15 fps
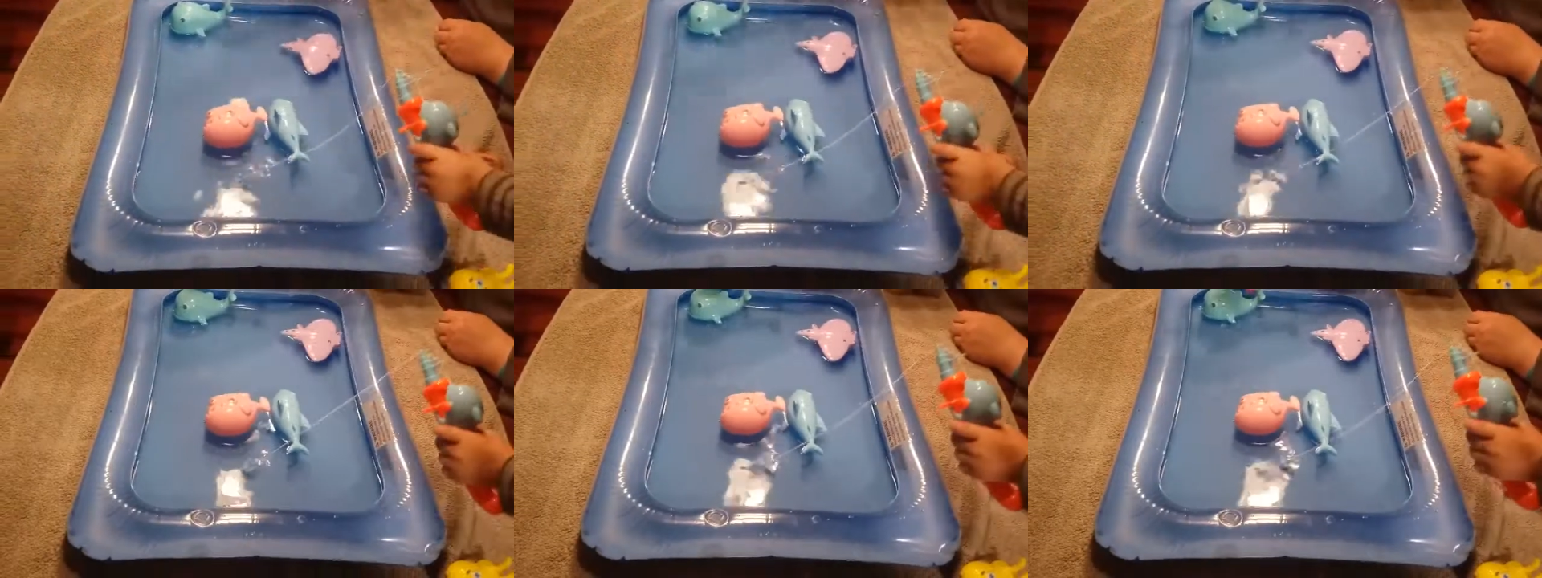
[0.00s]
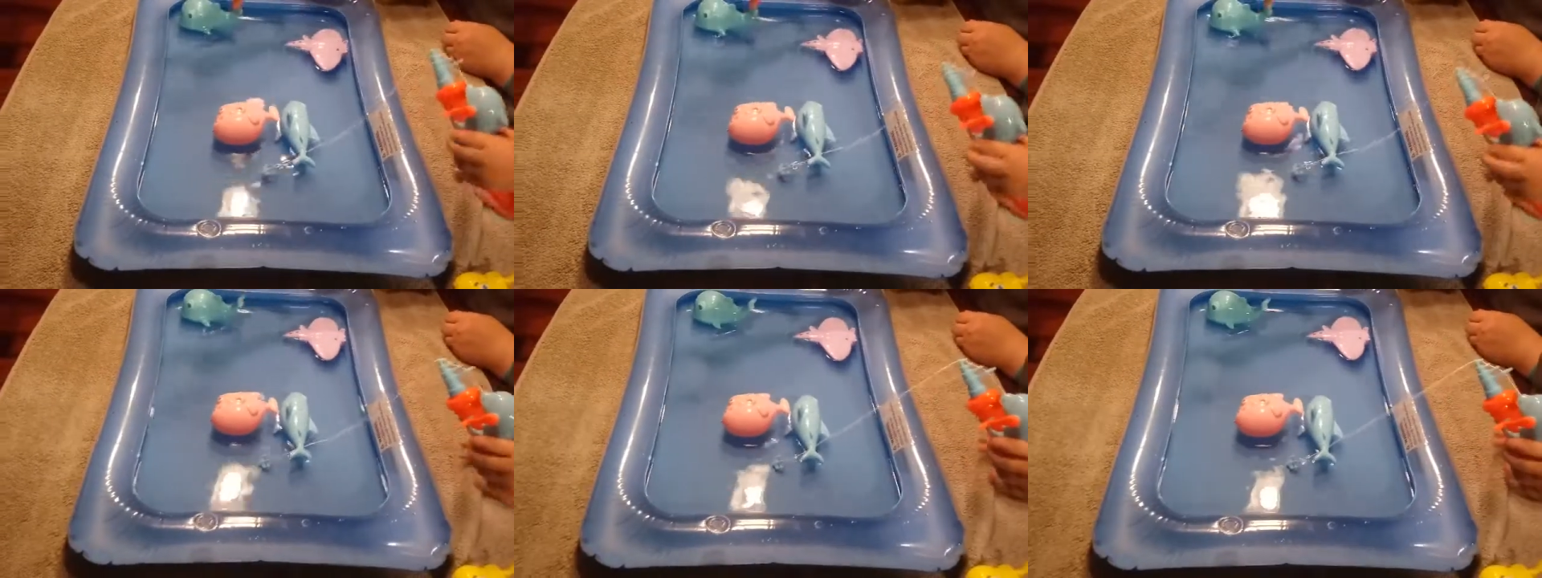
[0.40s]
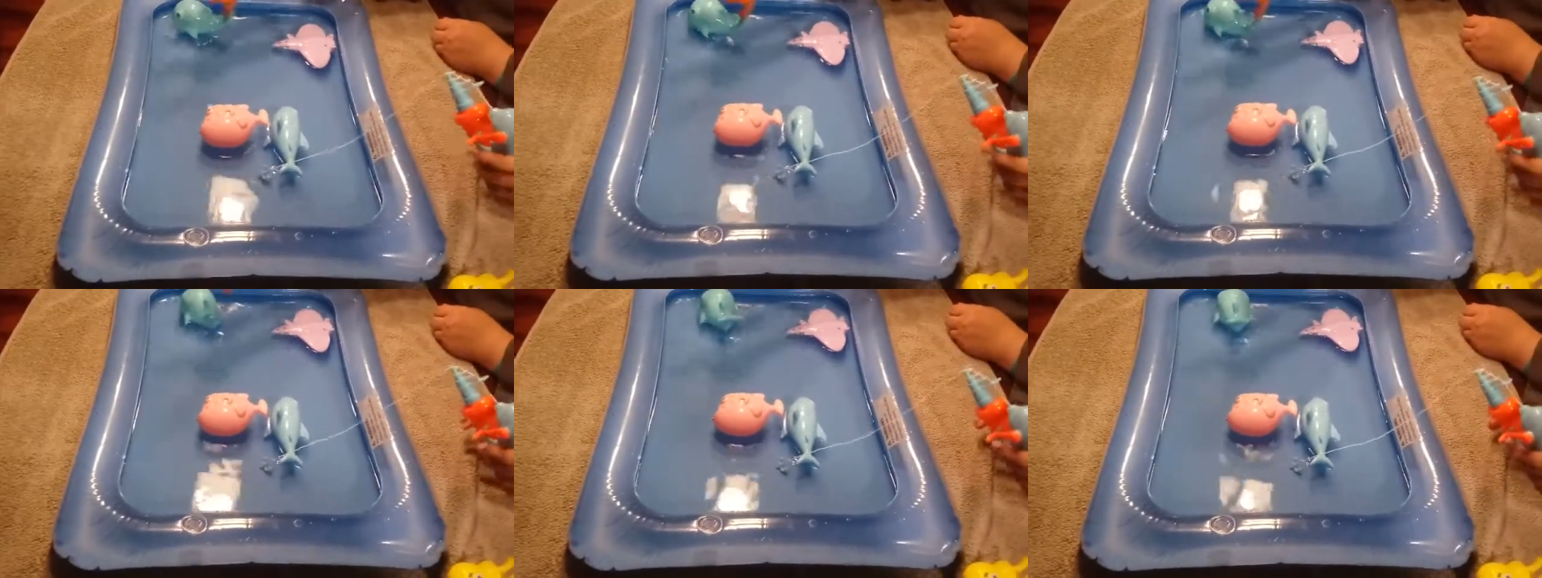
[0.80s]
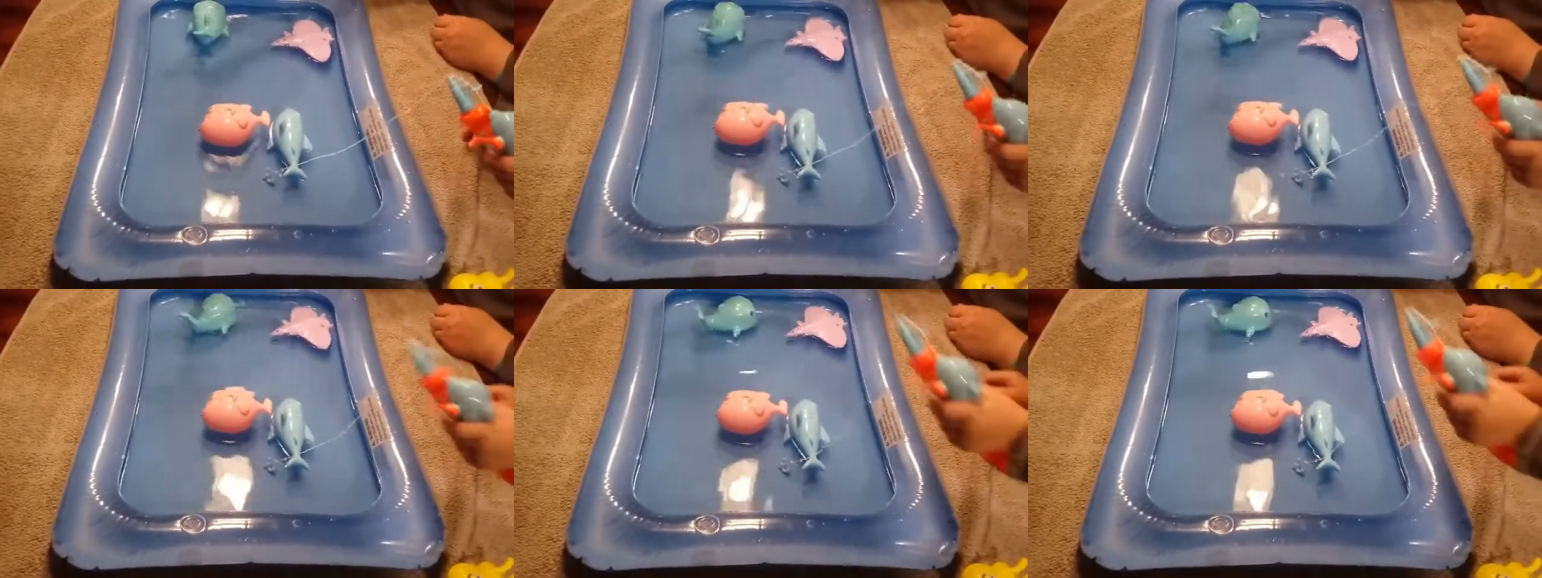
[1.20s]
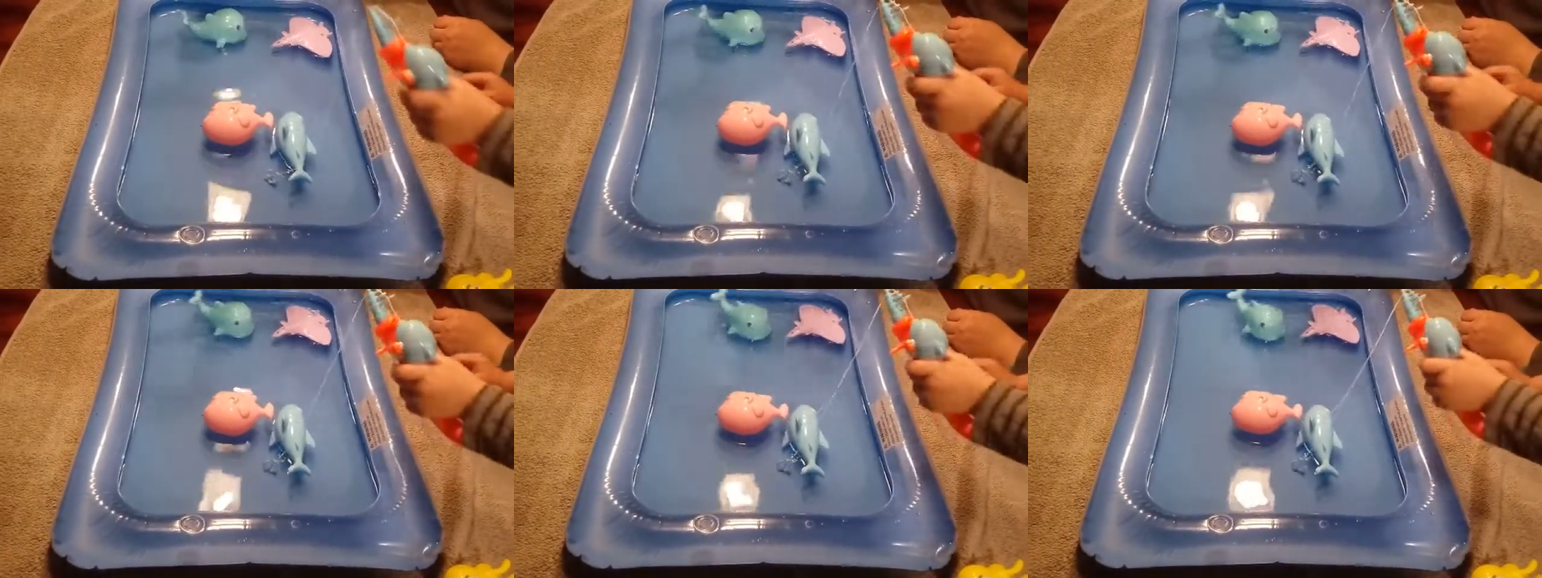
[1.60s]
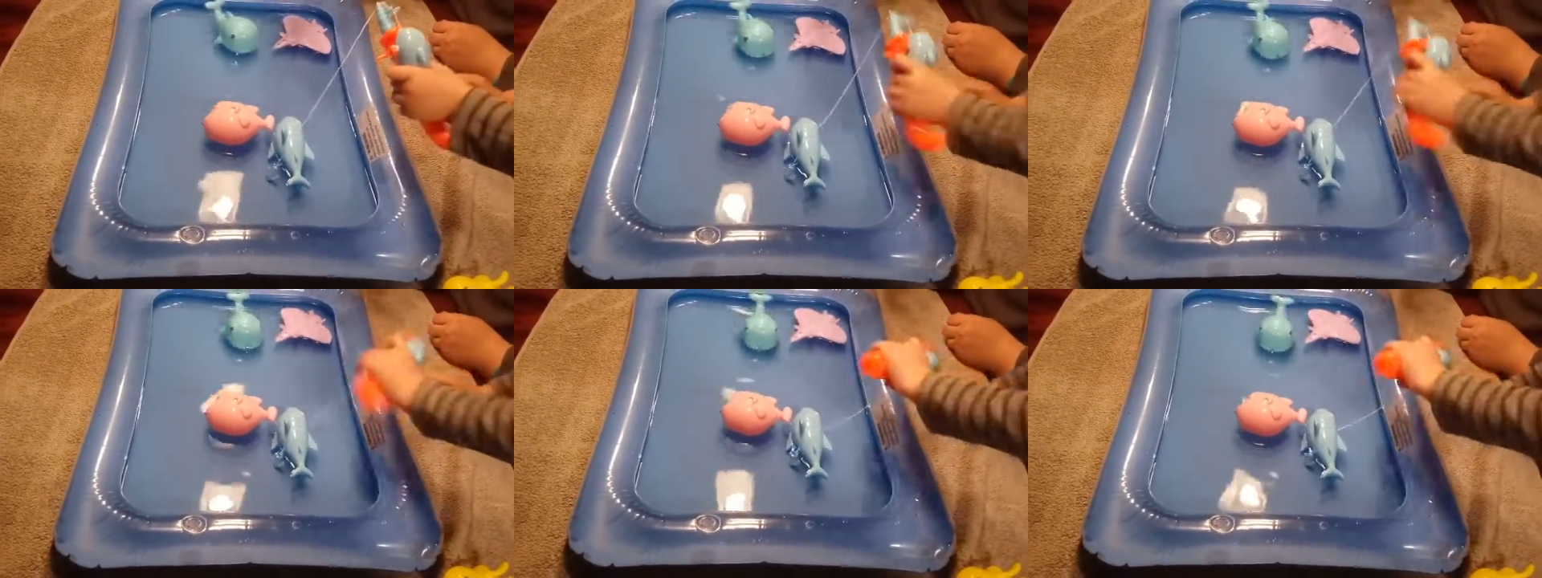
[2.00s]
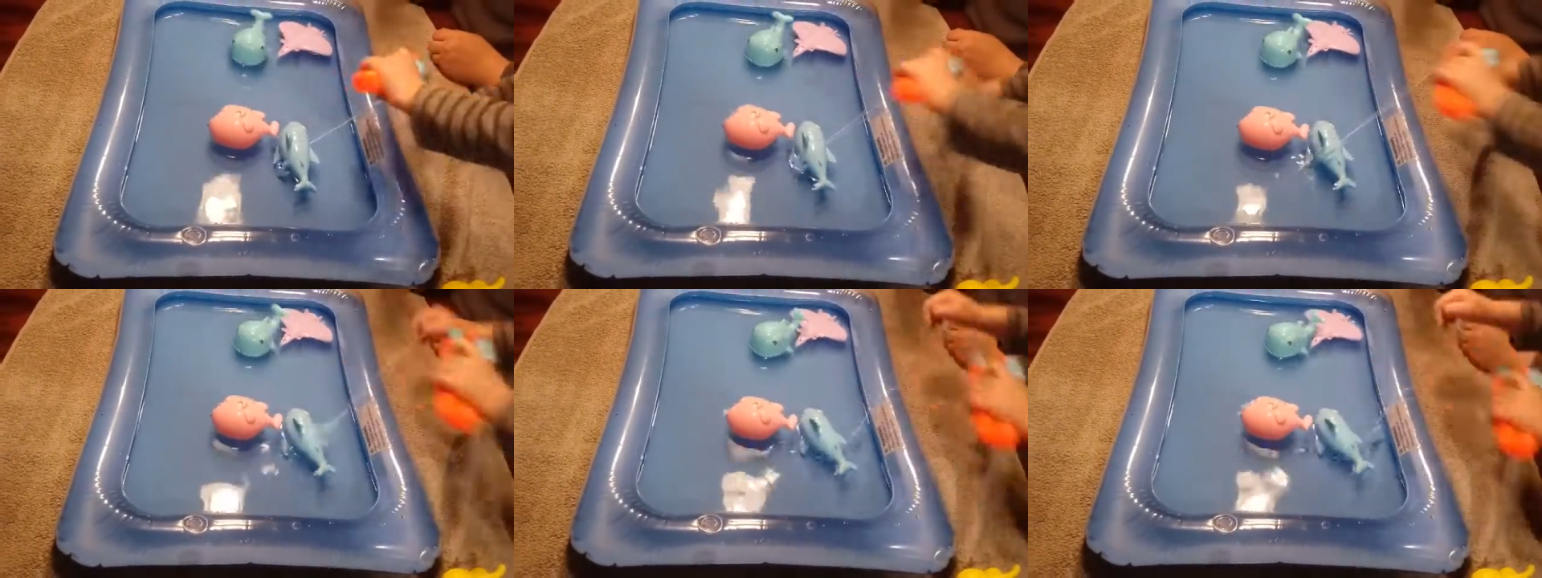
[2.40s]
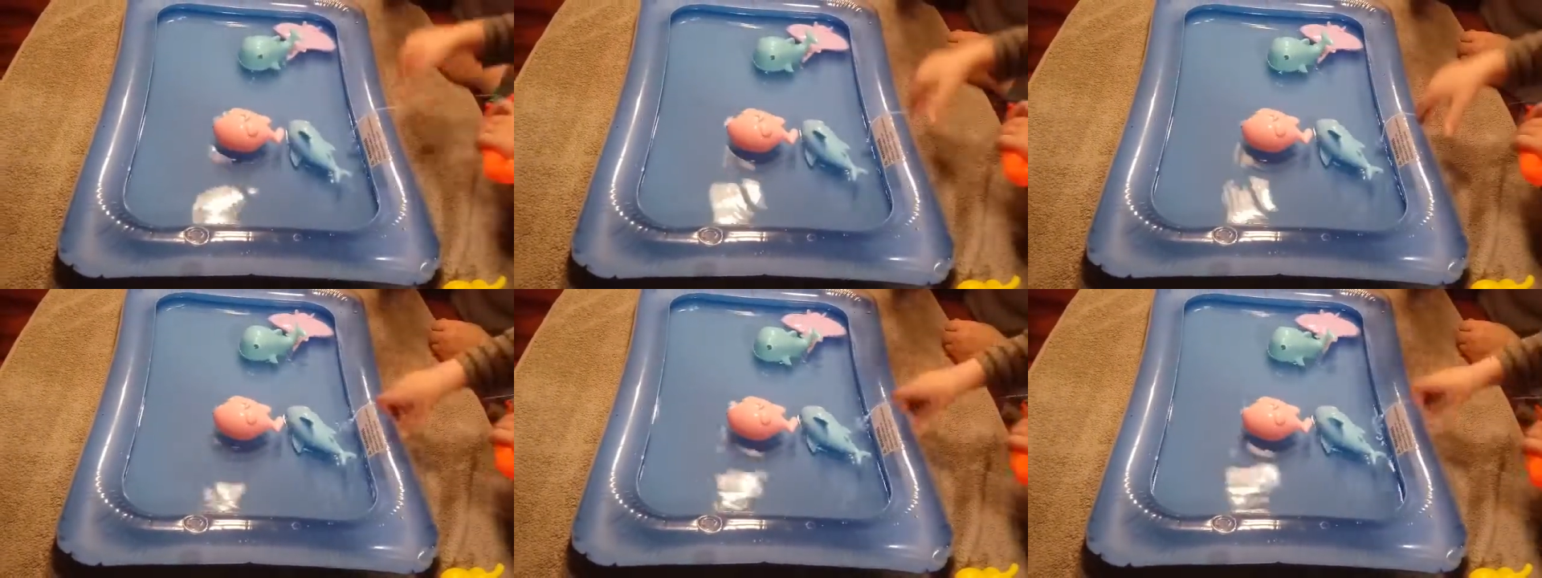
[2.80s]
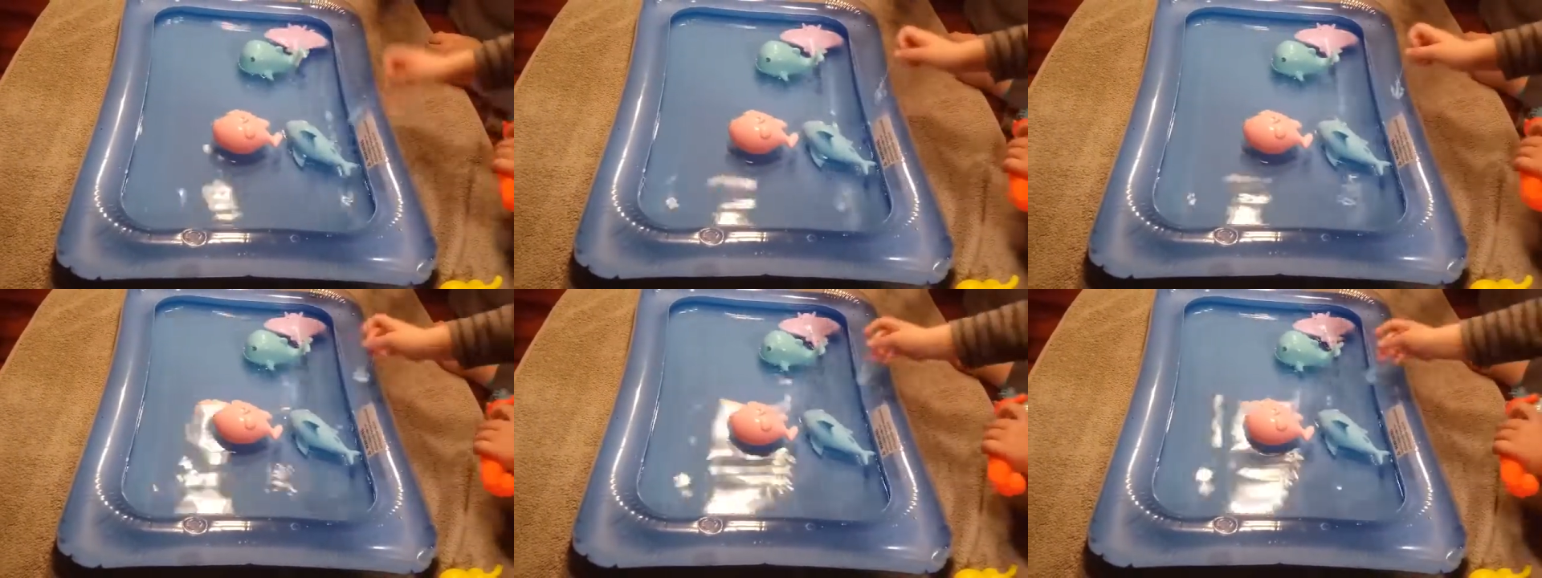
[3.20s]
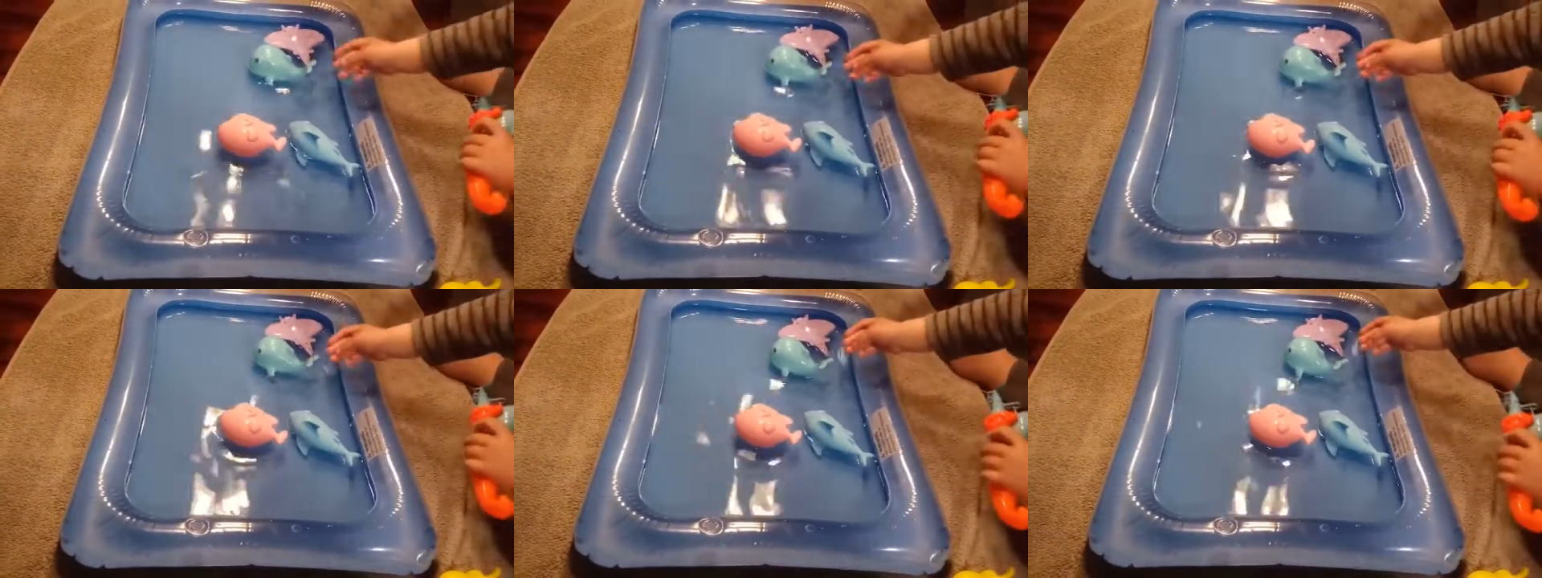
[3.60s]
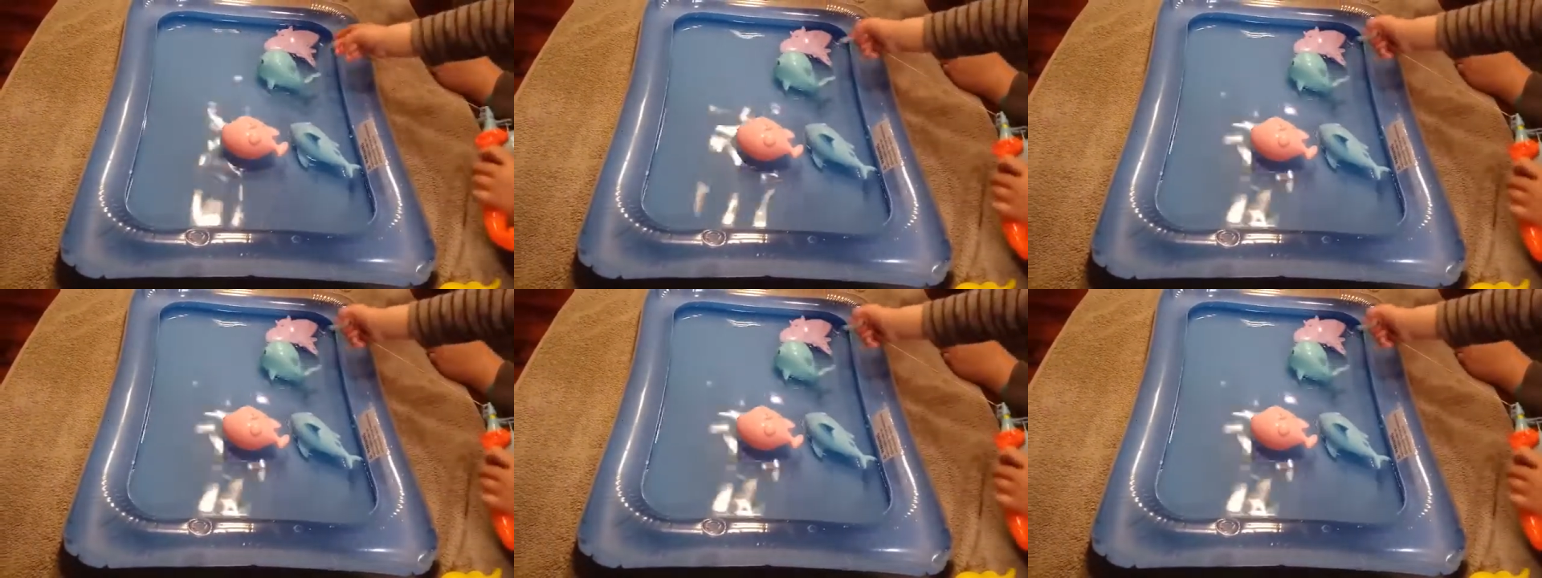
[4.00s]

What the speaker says: No face is visible, so there are no lips to read.